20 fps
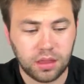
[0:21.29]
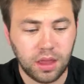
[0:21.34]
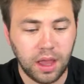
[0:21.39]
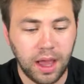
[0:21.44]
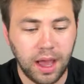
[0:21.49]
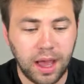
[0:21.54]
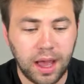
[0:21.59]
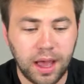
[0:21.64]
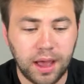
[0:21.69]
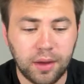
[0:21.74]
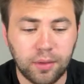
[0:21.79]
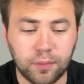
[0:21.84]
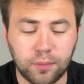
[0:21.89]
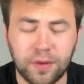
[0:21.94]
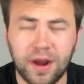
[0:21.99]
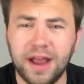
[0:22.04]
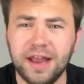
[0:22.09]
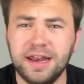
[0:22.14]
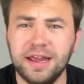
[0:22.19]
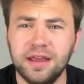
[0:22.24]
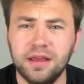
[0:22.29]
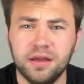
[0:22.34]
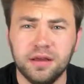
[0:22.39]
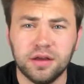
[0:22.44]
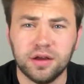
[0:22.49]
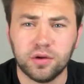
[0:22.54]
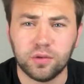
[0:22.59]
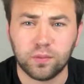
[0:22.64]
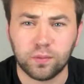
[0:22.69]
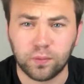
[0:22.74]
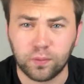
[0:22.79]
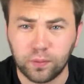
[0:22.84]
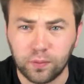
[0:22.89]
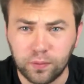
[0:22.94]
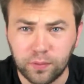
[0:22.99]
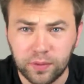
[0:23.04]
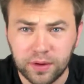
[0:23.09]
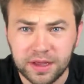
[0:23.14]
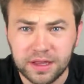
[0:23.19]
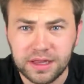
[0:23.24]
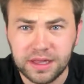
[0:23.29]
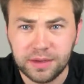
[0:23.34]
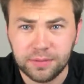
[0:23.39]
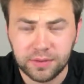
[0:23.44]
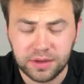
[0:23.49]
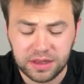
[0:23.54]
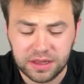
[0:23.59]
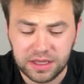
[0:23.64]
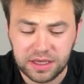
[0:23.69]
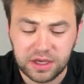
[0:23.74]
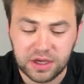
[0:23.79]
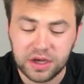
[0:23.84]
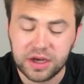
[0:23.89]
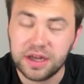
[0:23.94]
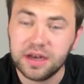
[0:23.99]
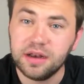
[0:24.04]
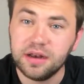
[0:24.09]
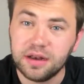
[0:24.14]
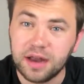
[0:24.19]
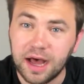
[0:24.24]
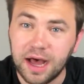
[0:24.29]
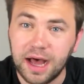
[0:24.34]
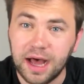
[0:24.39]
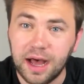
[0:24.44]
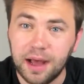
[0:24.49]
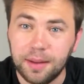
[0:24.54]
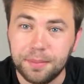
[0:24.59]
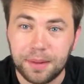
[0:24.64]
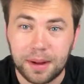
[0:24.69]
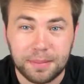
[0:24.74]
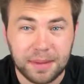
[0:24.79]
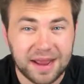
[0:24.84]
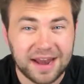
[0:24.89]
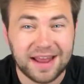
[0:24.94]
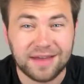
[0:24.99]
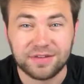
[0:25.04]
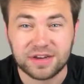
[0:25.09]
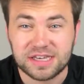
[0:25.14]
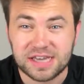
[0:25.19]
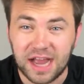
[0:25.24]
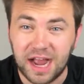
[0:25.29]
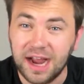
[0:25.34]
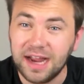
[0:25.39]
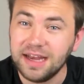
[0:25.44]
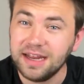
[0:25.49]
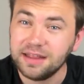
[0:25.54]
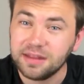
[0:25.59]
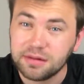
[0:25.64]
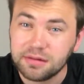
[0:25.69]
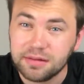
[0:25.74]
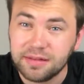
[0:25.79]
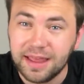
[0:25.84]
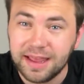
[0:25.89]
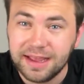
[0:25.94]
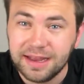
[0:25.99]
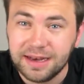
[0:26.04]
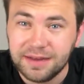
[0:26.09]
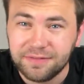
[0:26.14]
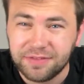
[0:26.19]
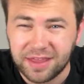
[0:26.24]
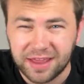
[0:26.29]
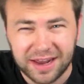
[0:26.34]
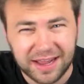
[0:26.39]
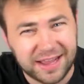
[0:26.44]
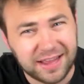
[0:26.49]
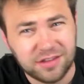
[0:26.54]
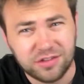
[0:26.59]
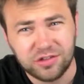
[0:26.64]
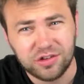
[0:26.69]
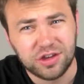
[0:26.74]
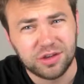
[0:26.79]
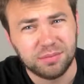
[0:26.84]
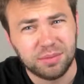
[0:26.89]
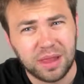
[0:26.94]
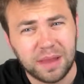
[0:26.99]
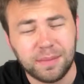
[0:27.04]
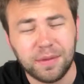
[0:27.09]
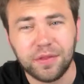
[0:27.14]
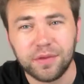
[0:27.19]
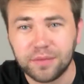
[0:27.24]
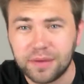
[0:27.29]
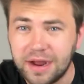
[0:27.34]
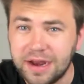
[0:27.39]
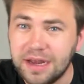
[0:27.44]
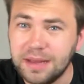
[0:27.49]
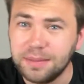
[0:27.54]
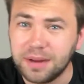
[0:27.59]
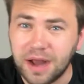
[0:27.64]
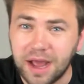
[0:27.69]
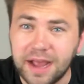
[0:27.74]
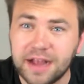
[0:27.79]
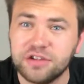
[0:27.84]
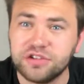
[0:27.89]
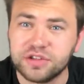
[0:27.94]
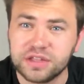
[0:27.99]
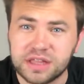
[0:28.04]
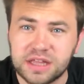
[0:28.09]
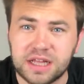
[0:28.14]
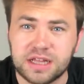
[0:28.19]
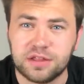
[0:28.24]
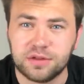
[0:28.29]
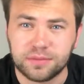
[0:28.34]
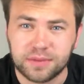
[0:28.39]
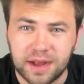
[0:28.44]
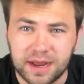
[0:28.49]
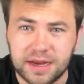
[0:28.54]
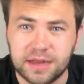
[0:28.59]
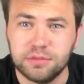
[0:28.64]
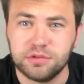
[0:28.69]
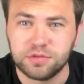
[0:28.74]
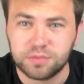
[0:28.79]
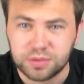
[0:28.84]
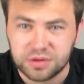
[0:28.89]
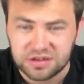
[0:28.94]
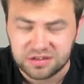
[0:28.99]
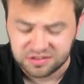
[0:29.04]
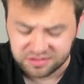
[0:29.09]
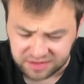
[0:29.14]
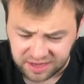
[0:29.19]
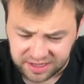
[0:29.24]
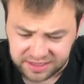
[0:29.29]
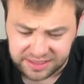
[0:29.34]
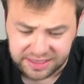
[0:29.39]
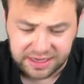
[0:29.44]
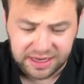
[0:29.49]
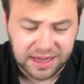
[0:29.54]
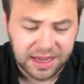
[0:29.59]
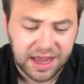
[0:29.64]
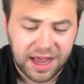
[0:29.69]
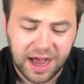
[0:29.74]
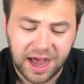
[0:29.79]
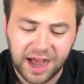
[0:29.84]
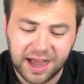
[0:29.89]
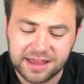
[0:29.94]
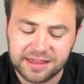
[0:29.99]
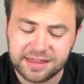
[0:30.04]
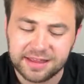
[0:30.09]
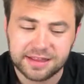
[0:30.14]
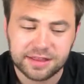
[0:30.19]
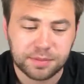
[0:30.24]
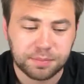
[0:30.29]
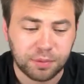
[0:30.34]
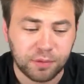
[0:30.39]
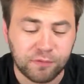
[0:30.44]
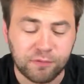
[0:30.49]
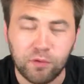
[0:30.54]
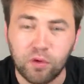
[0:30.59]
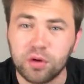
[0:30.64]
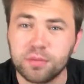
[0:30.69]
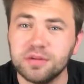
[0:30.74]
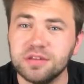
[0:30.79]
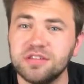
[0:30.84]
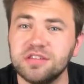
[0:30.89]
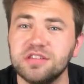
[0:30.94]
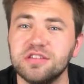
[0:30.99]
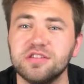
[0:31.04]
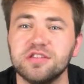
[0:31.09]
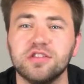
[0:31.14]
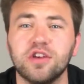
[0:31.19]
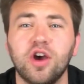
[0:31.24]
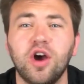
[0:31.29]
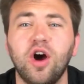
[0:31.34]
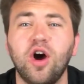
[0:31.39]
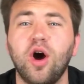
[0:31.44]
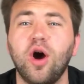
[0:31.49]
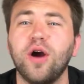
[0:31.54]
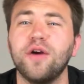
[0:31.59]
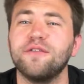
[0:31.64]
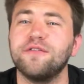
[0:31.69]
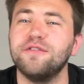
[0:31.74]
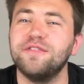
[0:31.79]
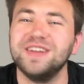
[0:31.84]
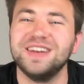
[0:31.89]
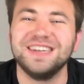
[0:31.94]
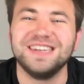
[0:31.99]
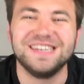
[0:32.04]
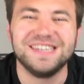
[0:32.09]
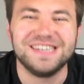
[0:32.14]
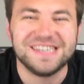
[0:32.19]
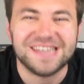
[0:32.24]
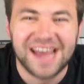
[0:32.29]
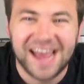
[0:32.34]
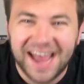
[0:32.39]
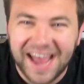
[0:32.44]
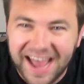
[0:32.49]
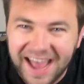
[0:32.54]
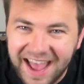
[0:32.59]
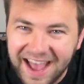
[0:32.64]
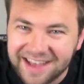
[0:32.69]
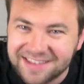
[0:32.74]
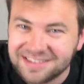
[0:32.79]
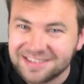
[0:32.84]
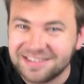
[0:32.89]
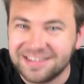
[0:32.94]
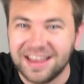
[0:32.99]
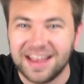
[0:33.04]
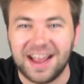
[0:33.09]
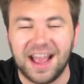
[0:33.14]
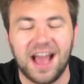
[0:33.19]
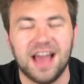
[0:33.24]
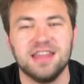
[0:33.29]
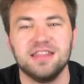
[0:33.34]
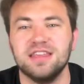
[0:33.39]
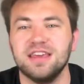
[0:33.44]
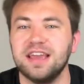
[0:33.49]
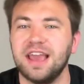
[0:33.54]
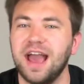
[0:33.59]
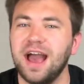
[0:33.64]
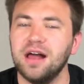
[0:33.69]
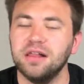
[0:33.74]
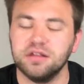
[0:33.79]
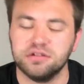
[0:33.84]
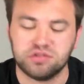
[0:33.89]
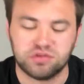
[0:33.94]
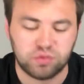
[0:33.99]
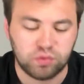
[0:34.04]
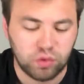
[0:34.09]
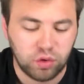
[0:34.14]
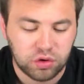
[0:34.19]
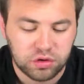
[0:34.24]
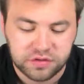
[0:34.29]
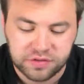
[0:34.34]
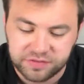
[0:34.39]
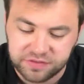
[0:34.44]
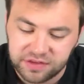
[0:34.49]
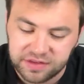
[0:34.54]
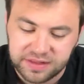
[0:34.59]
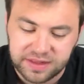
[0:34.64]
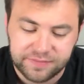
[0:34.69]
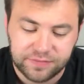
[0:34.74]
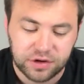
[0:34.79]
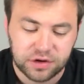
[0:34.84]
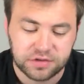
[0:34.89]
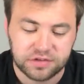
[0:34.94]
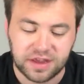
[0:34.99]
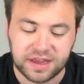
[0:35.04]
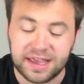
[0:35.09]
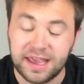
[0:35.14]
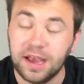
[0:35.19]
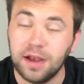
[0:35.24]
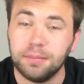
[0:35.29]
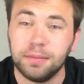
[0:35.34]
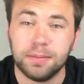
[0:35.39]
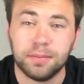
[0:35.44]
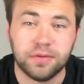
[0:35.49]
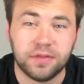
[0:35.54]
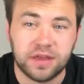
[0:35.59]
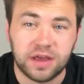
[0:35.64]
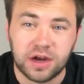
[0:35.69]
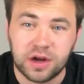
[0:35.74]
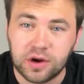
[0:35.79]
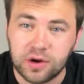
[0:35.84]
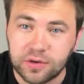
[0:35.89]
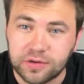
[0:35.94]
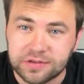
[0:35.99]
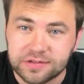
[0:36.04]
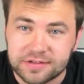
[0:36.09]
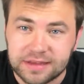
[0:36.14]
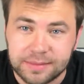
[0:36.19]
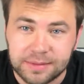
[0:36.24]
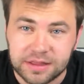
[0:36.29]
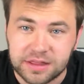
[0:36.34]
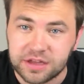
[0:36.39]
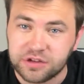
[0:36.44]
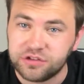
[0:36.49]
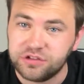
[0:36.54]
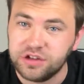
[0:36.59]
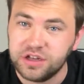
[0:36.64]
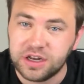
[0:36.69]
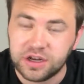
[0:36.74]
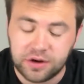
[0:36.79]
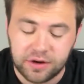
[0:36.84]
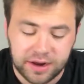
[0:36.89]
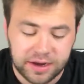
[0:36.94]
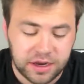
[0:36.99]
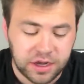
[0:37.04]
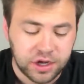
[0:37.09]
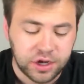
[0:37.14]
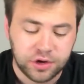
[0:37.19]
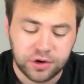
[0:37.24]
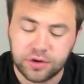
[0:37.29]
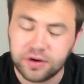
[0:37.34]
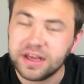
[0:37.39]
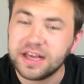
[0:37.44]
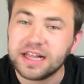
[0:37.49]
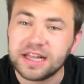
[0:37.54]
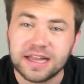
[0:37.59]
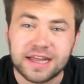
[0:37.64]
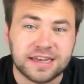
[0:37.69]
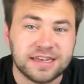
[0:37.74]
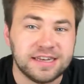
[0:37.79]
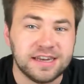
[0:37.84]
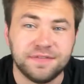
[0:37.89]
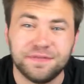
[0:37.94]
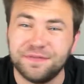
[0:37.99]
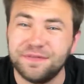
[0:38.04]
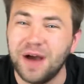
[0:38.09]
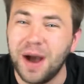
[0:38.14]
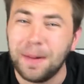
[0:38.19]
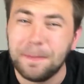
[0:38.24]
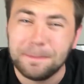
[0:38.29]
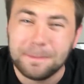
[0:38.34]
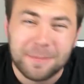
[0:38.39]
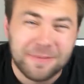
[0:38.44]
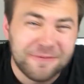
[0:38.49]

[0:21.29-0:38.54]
Writing, really good. I might have a tiny little negative that I guess you could blame on the writing, but I actually thought the writing was pretty solid. I think the performances are fantastic. I think Alex Wolff delivers. I can't remember the young girl's name. I thought she did great. Toni Collette did a